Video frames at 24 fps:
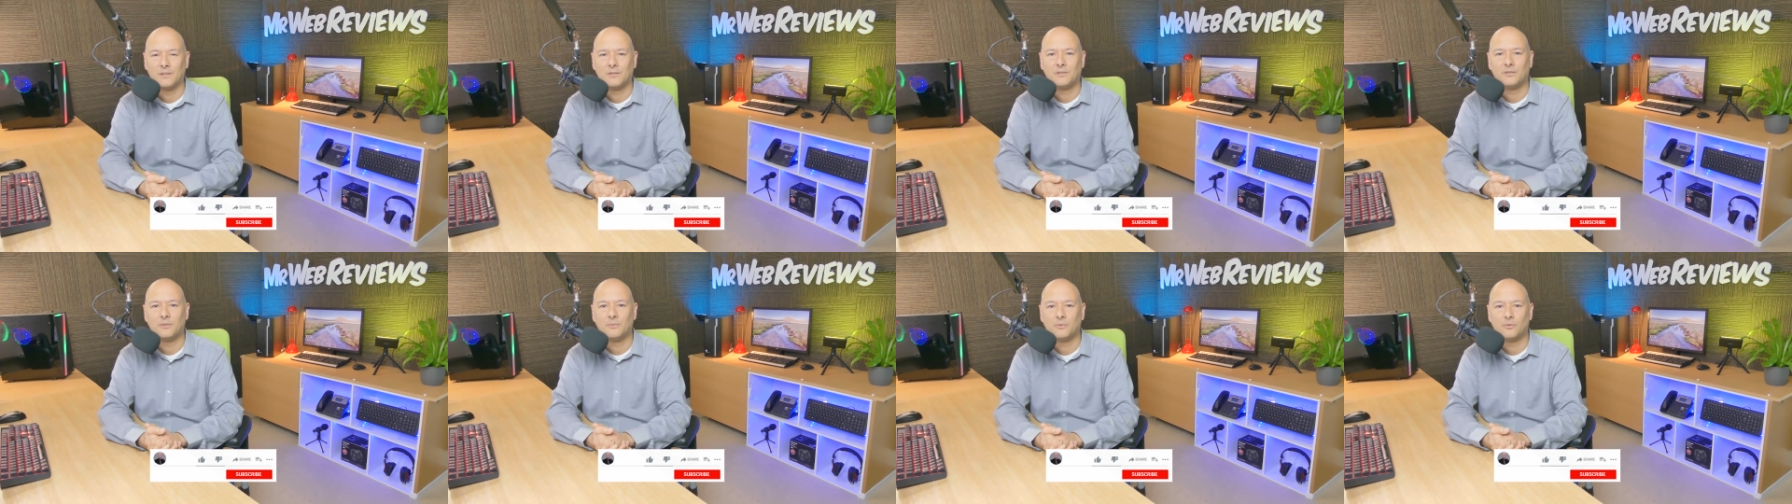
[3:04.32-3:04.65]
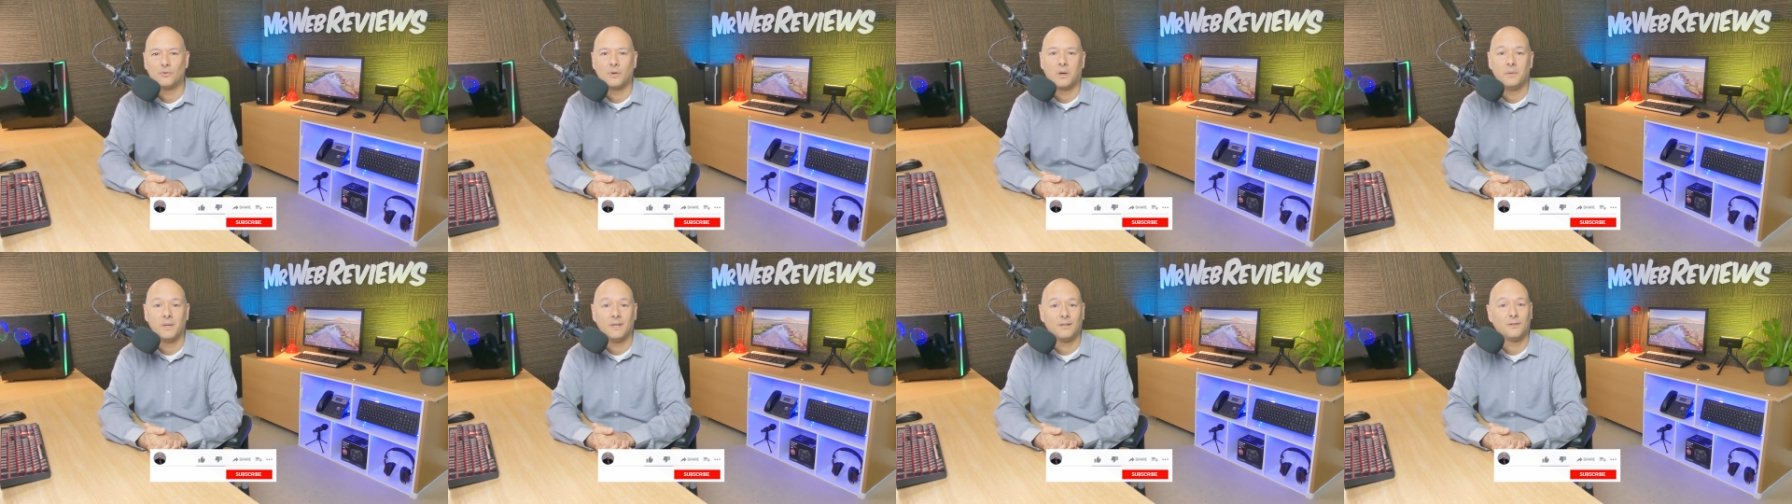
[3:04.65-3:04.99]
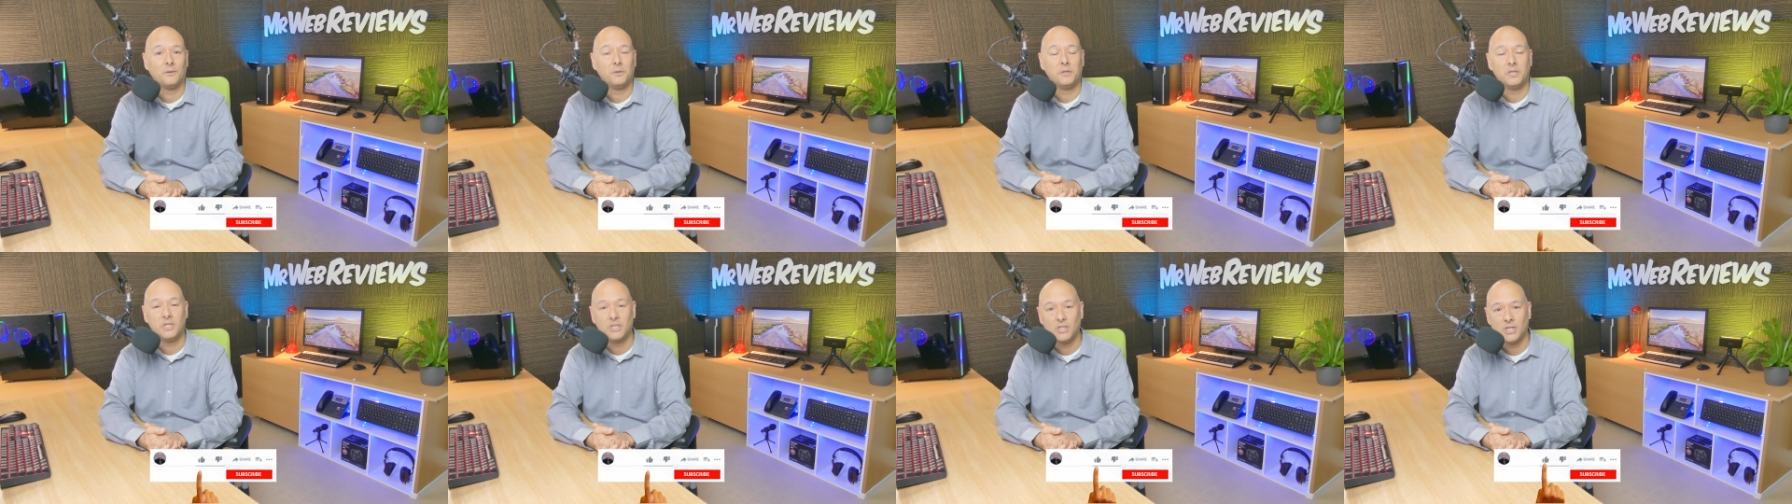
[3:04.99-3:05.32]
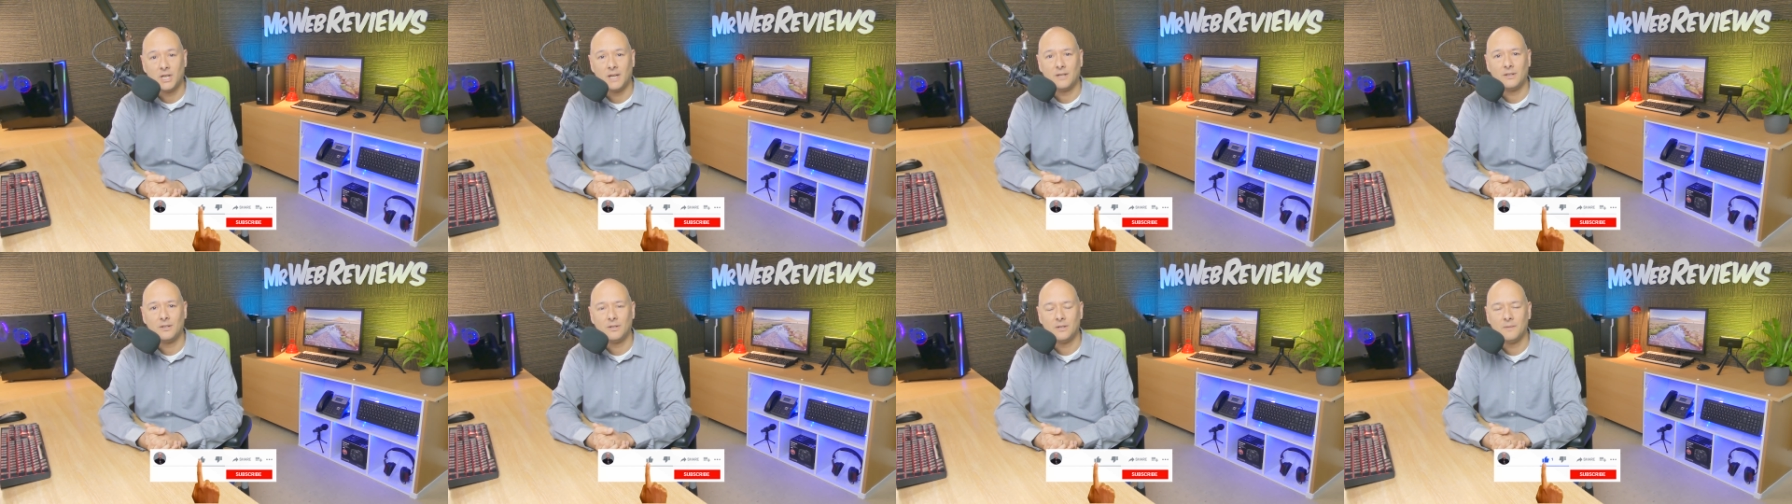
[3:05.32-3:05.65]
subscribing to this
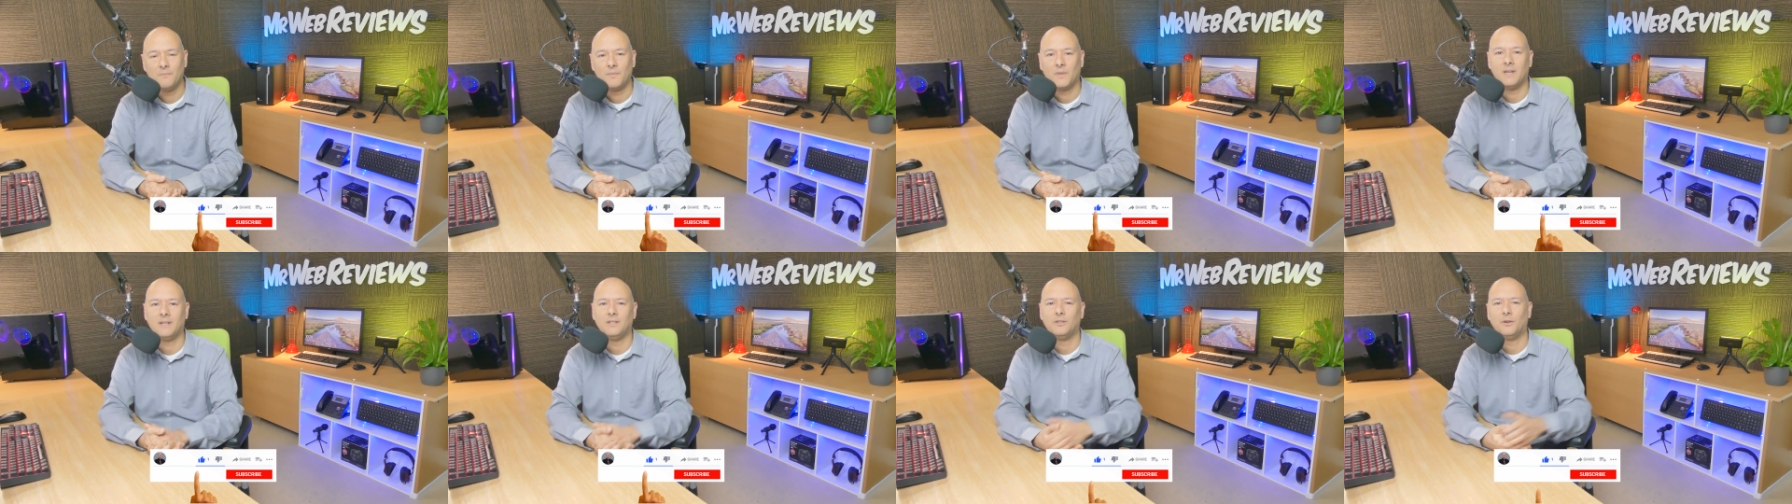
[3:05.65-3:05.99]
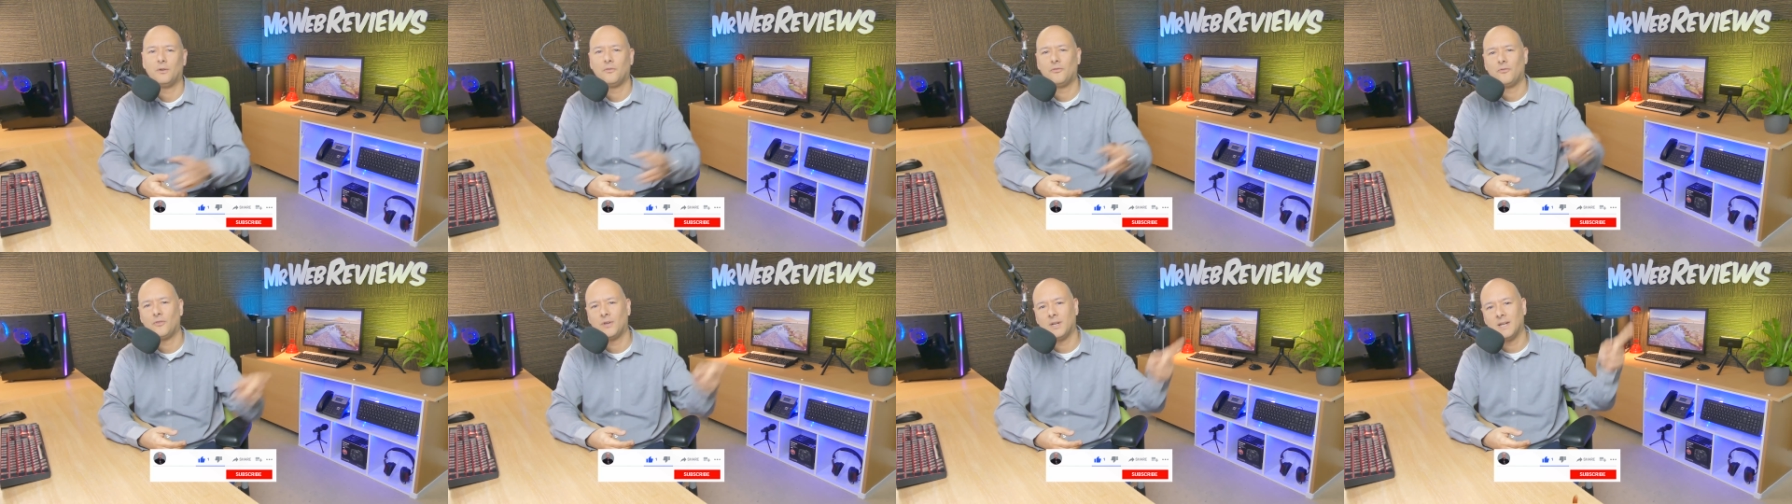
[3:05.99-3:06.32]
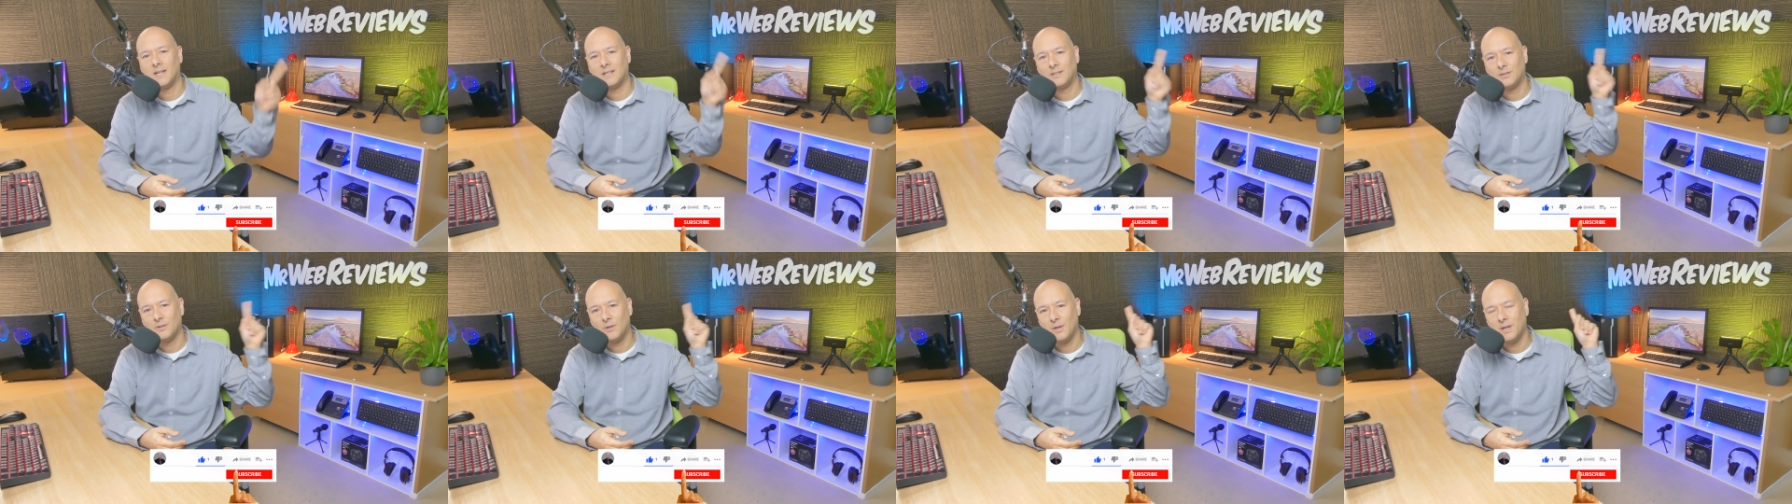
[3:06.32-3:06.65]
channel and don't forget to